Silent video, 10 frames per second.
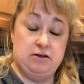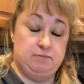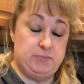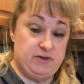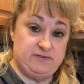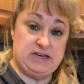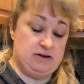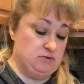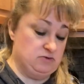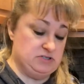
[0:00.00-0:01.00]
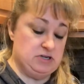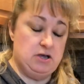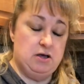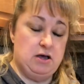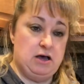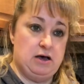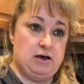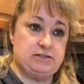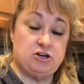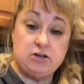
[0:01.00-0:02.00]
beef tacos,
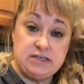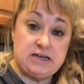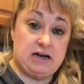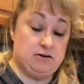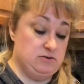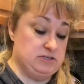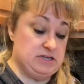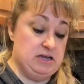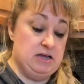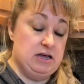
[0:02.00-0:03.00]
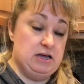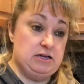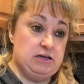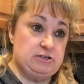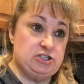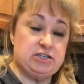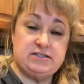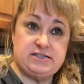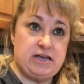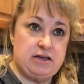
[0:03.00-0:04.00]
turkey tacos, chick
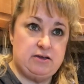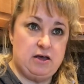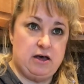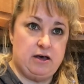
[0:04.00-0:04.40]
steak,